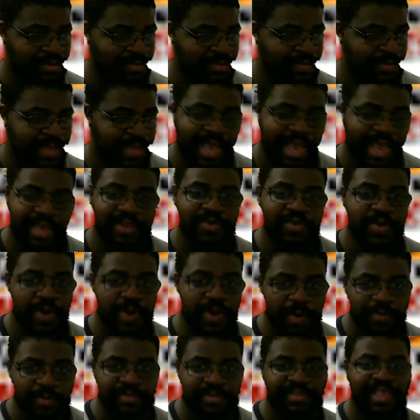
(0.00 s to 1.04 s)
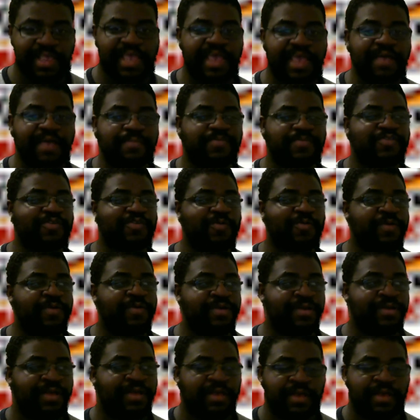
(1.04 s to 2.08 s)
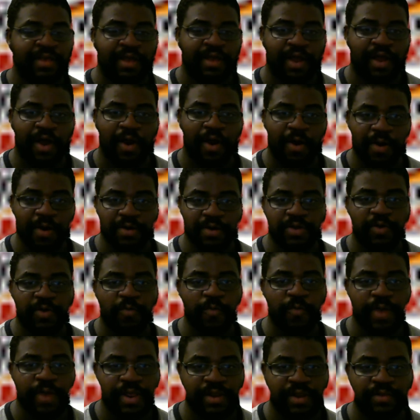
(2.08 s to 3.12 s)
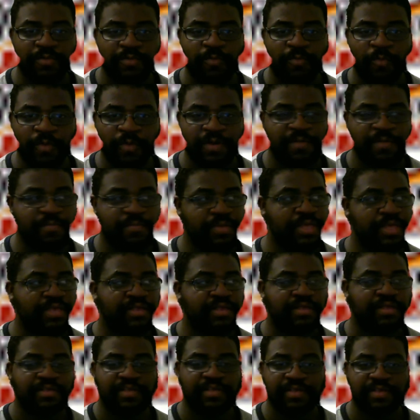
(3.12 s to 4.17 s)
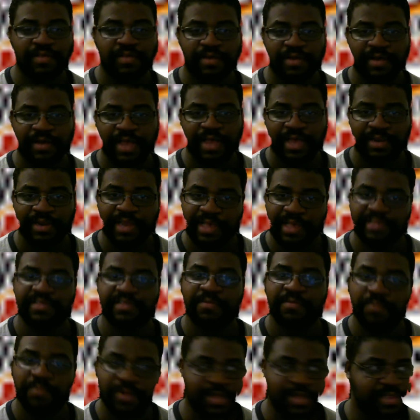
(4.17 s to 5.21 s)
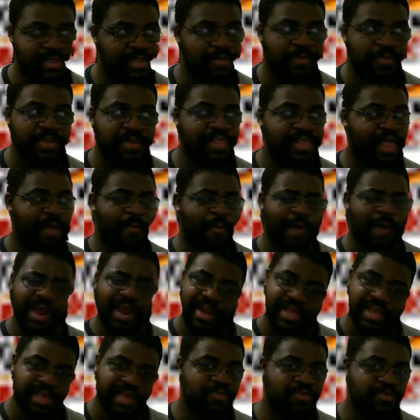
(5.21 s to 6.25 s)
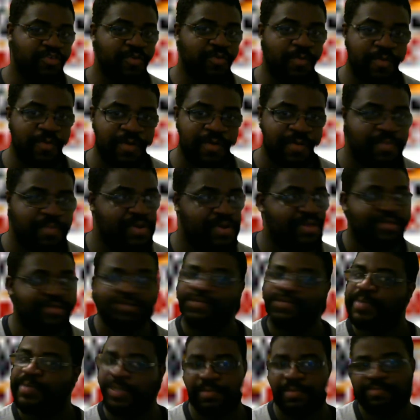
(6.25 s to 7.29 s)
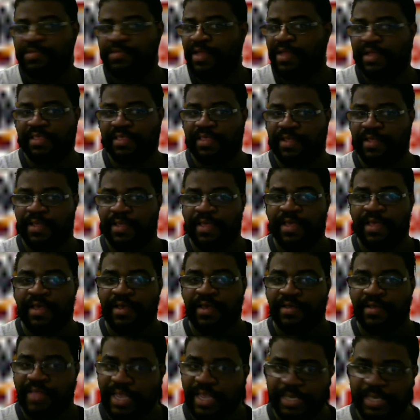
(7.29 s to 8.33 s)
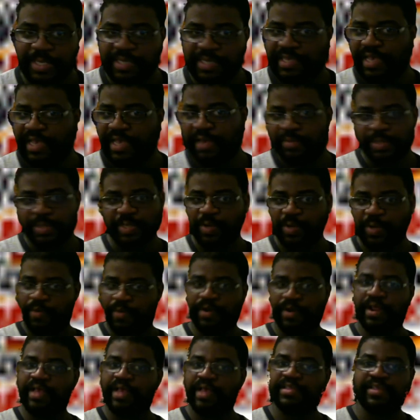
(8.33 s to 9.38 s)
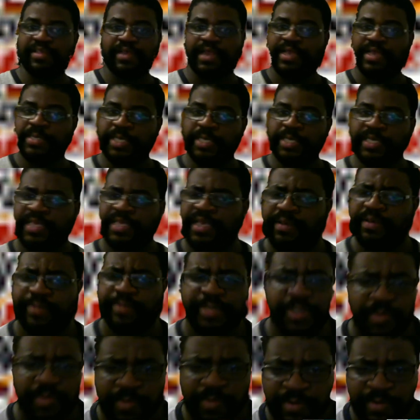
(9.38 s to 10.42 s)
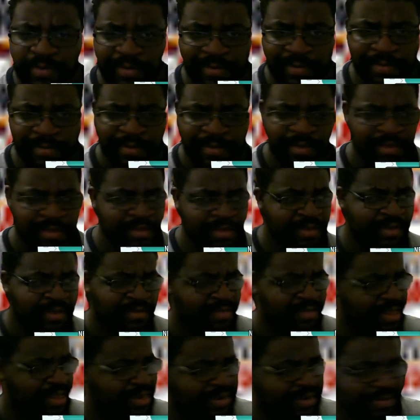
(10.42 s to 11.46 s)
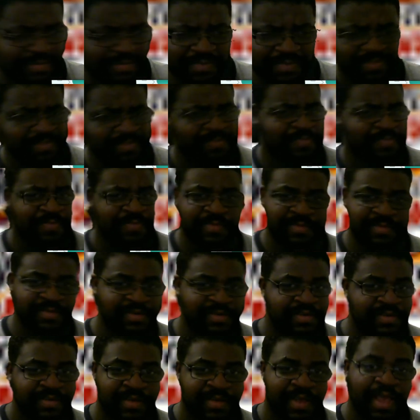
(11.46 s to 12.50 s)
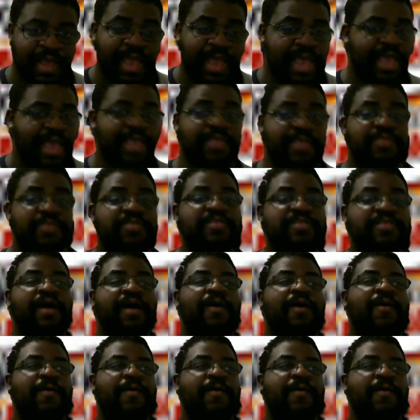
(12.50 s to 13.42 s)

And you notice they kept showing a Harley Quinn wannabe Alexa Bliss. And we like, why they keep showing her? But nothing. They just kept showing her. That's it. They just kept showing her. Like, and y'all,